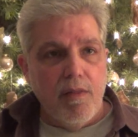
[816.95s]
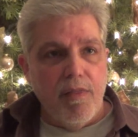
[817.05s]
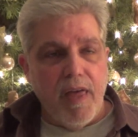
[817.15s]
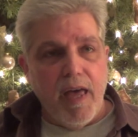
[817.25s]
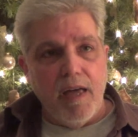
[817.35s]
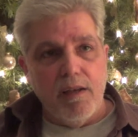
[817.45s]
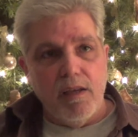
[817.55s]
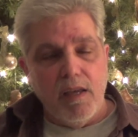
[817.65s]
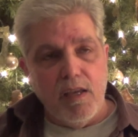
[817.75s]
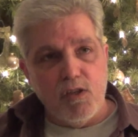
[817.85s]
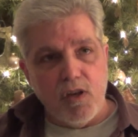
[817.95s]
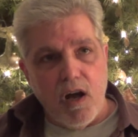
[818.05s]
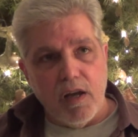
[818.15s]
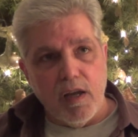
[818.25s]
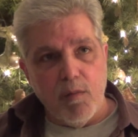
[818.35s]
that he's
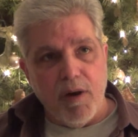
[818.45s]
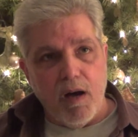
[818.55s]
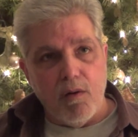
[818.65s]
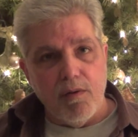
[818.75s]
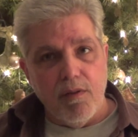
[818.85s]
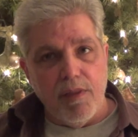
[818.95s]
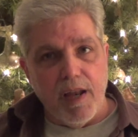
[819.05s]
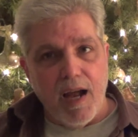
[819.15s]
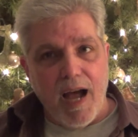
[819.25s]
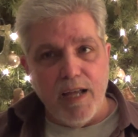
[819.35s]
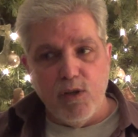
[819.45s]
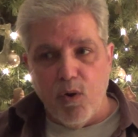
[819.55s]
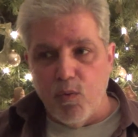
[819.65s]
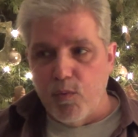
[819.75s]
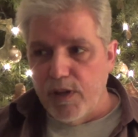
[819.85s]
talking about that I
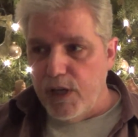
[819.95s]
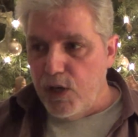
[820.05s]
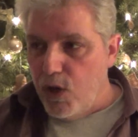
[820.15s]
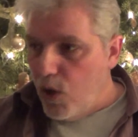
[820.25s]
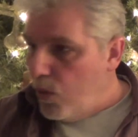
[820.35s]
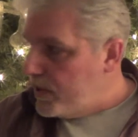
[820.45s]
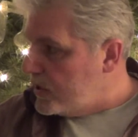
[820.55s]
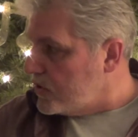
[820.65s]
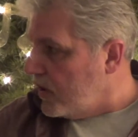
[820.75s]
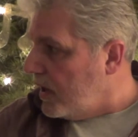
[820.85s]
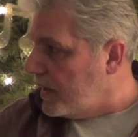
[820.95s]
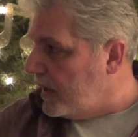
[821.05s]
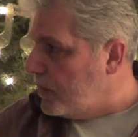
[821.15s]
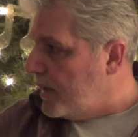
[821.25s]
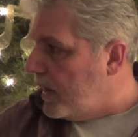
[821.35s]
don't really know what he's
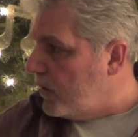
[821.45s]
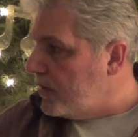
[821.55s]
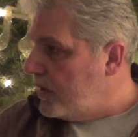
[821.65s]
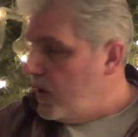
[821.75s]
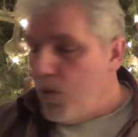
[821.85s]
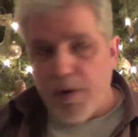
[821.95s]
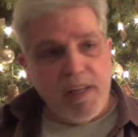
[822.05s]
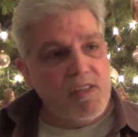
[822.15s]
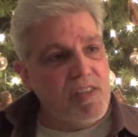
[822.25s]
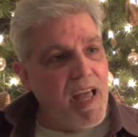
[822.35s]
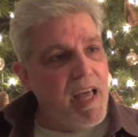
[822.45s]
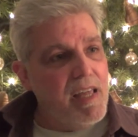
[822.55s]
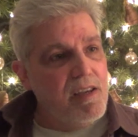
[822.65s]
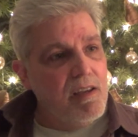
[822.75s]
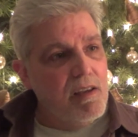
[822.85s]
talking about. But
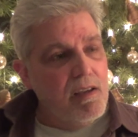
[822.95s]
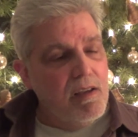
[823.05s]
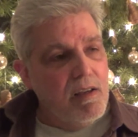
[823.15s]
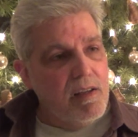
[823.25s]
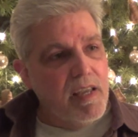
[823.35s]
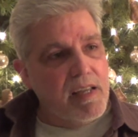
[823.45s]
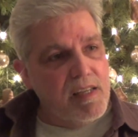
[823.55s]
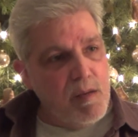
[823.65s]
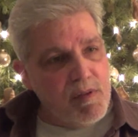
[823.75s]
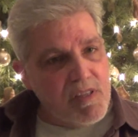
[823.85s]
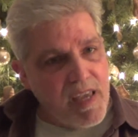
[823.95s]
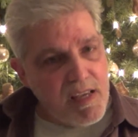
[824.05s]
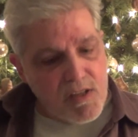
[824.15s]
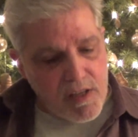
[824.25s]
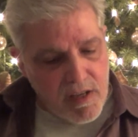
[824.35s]
instead, Nicodemus
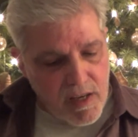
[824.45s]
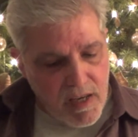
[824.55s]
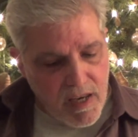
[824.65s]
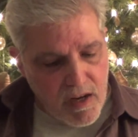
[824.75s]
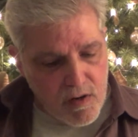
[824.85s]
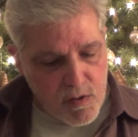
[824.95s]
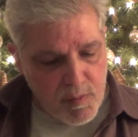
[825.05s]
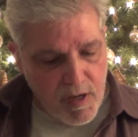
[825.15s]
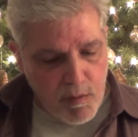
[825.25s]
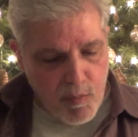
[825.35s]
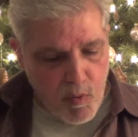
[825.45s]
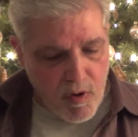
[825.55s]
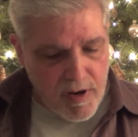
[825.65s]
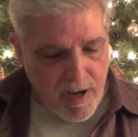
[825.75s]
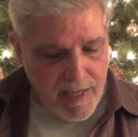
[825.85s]
takes it, he hears being
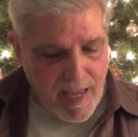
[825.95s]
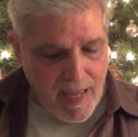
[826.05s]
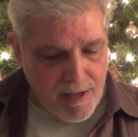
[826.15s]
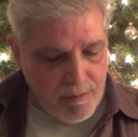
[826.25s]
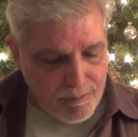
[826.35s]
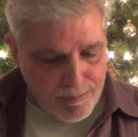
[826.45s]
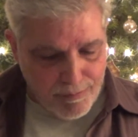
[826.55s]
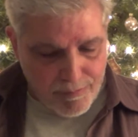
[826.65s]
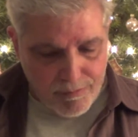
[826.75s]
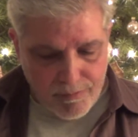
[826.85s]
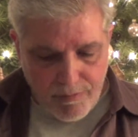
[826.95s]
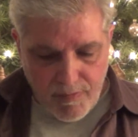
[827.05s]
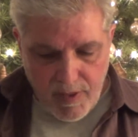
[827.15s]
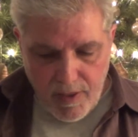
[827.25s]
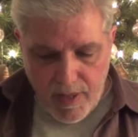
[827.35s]
born again,
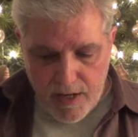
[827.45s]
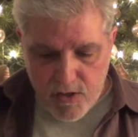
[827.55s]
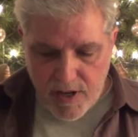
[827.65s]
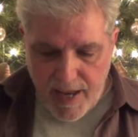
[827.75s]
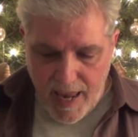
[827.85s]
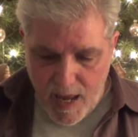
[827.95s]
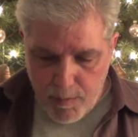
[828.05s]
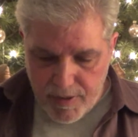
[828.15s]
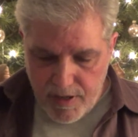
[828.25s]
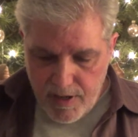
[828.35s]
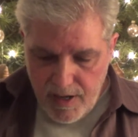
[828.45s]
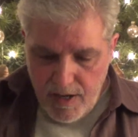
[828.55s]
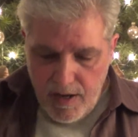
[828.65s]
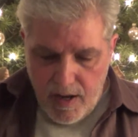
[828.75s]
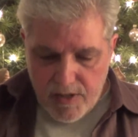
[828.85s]
that it's going to happen
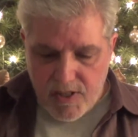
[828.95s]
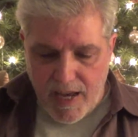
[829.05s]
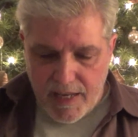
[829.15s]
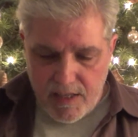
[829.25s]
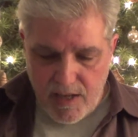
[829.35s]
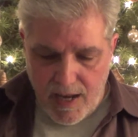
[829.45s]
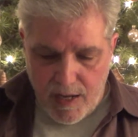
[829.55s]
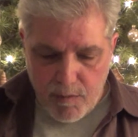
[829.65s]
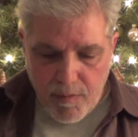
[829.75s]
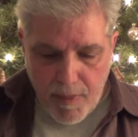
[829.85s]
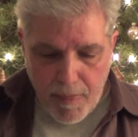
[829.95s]
a second time.